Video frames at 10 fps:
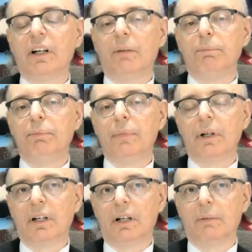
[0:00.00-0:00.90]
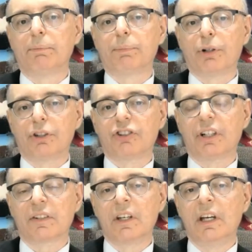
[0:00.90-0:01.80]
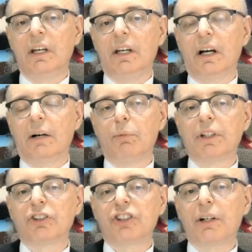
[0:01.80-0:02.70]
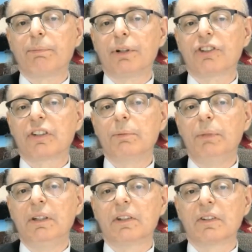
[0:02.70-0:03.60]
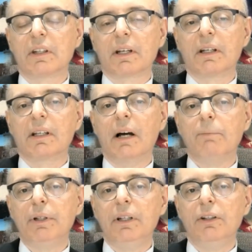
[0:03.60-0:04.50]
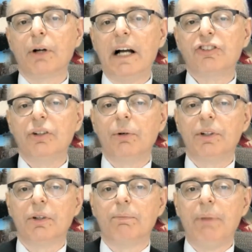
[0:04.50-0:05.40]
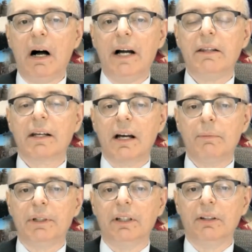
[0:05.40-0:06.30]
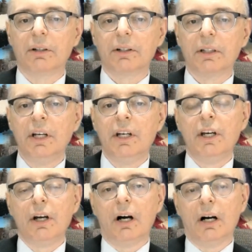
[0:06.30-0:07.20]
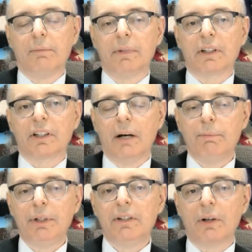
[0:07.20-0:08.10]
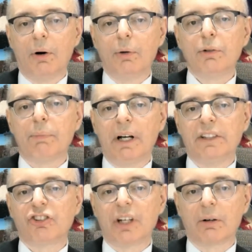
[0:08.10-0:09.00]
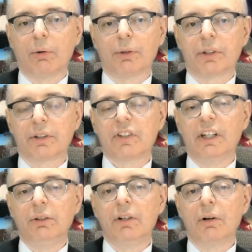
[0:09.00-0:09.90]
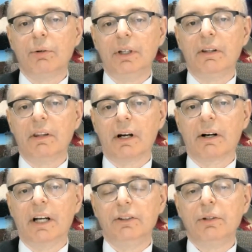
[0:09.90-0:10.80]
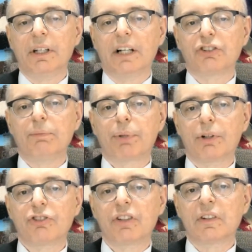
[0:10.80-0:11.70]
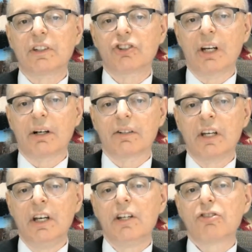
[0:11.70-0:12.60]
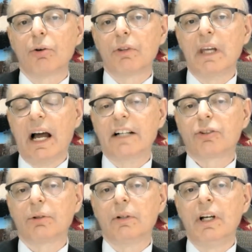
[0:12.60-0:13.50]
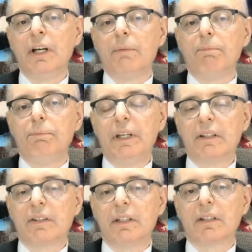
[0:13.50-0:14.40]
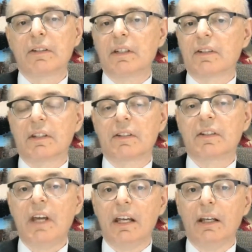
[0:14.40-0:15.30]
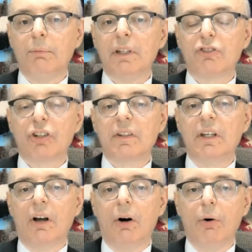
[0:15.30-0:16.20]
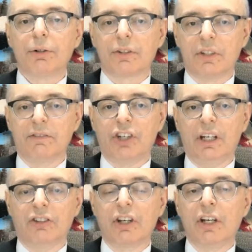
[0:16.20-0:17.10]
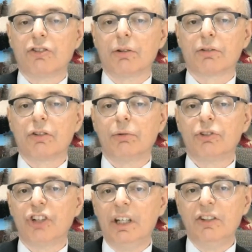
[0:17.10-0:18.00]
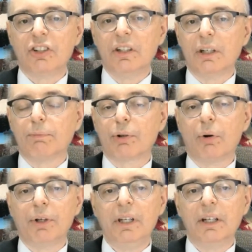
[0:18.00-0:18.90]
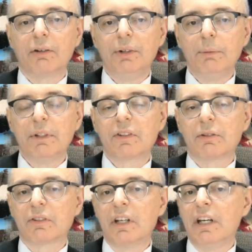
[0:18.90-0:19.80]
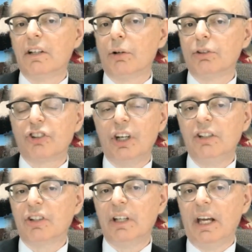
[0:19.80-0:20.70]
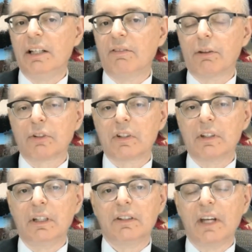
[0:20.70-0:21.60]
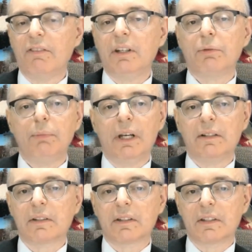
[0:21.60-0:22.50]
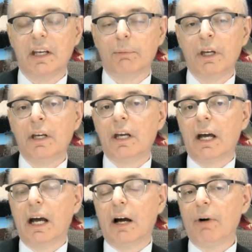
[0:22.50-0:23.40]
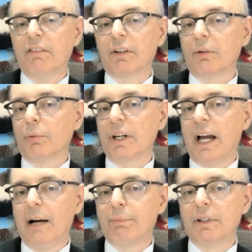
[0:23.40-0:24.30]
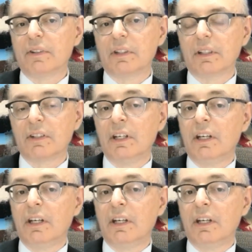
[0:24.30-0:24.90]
a purchase, what a share purchase means is the company, you're actually going to buy the company. The company is owned by shareholders, and you can go in there and you can actually purchase the shares. So the actual business is the same, it's just the owners have changed. So there's no change in the employee agreements, there's no change in any of those things, everything remains the same. However, what happens is